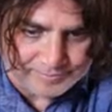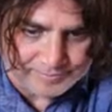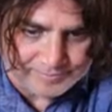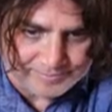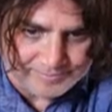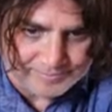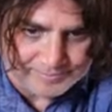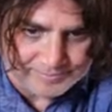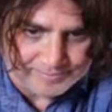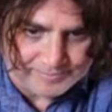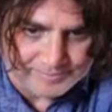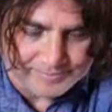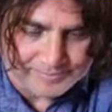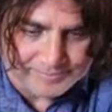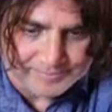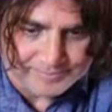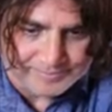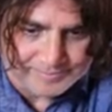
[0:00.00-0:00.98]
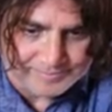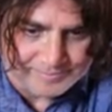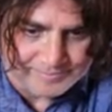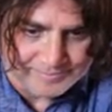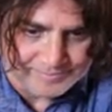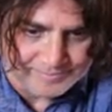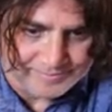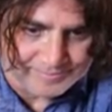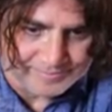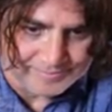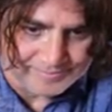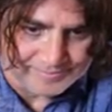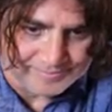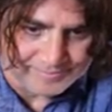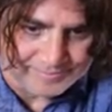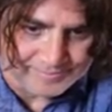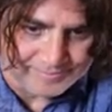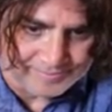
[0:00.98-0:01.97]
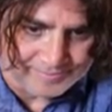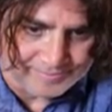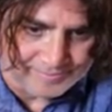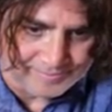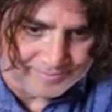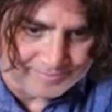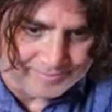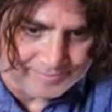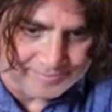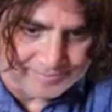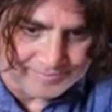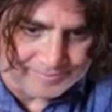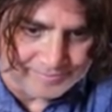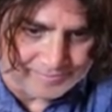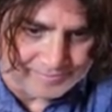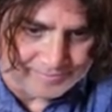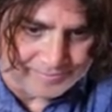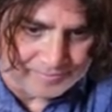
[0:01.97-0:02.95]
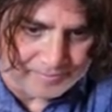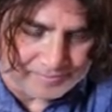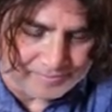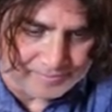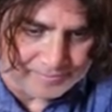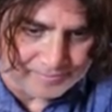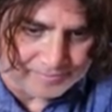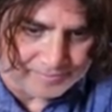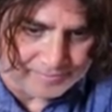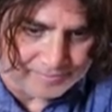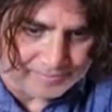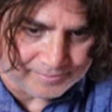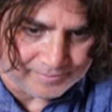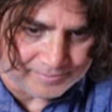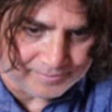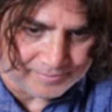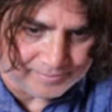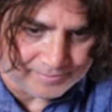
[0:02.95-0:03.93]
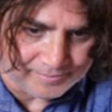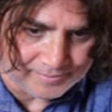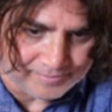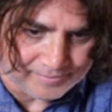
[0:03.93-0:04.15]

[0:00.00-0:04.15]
No words are spoken by the person on screen.